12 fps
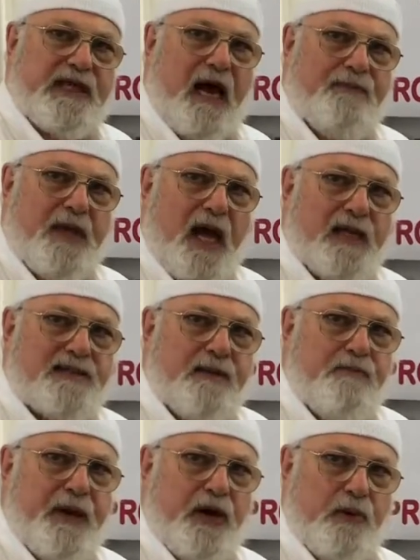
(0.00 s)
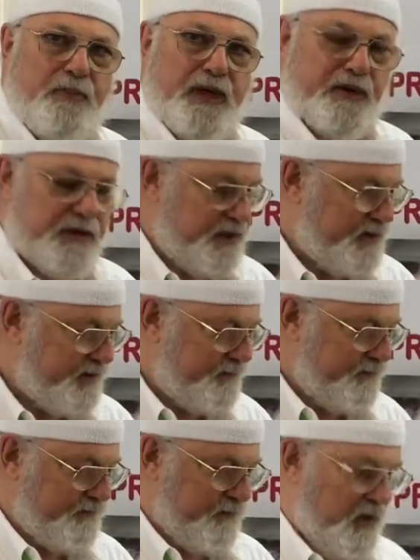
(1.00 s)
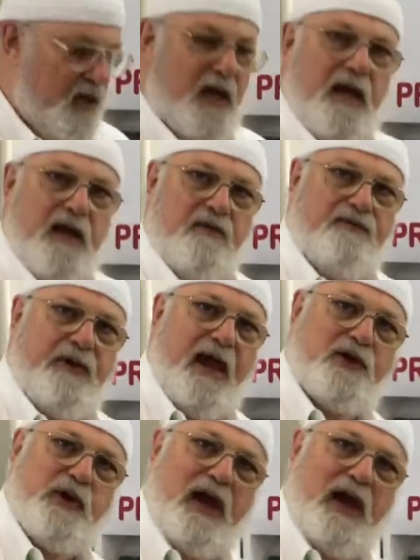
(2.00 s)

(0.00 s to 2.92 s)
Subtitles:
top knots and better beards. In fact,